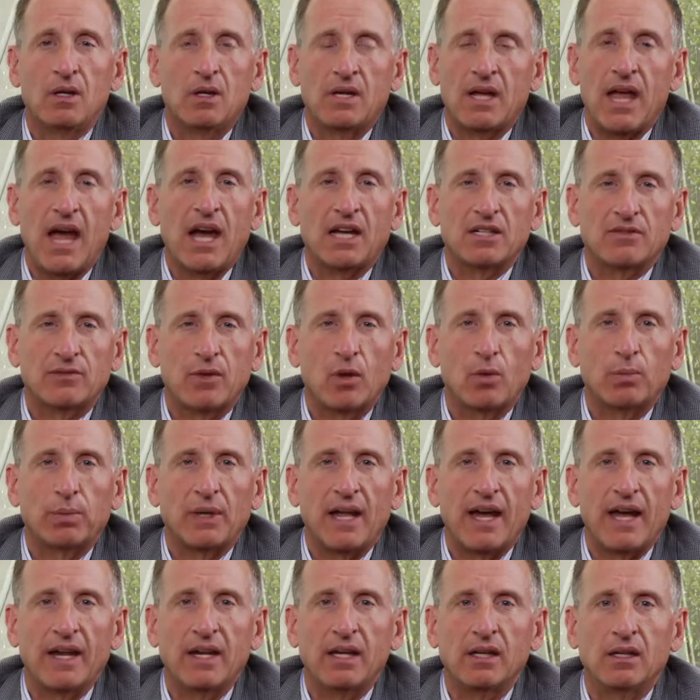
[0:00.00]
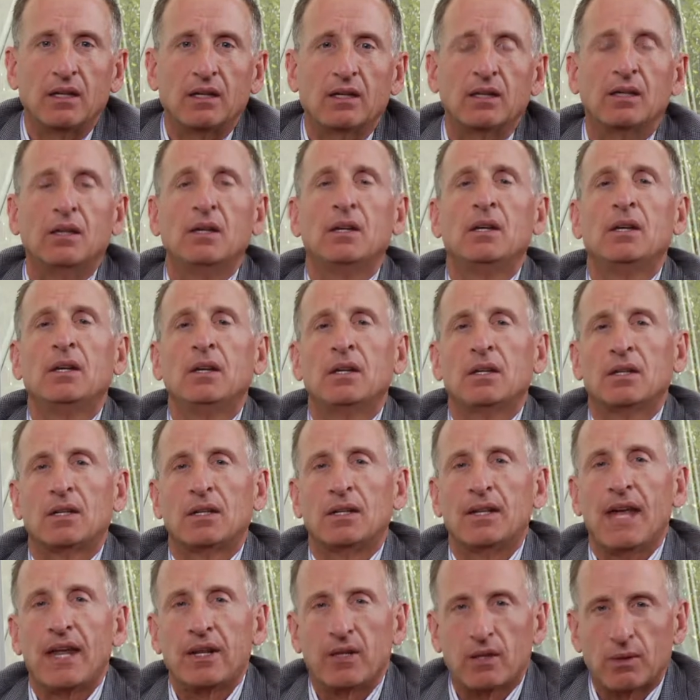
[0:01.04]
cash flow planning,
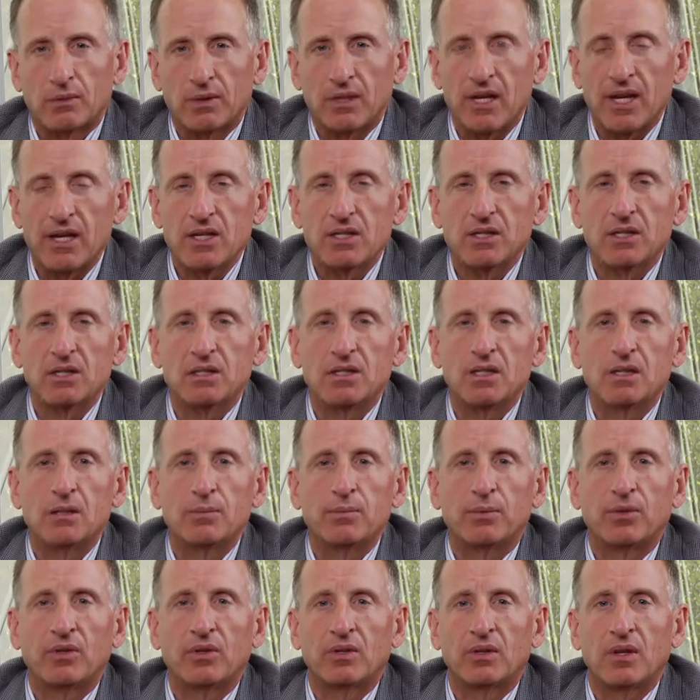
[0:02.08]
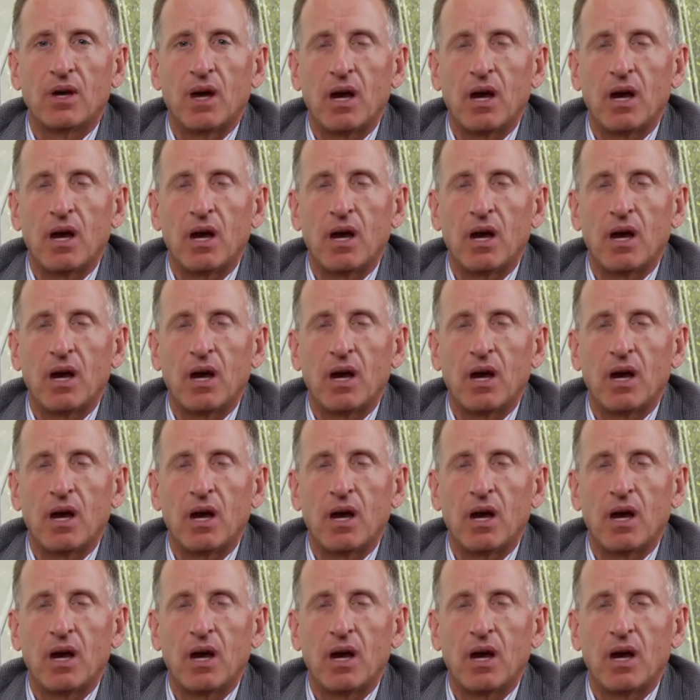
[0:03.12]
lender relationships.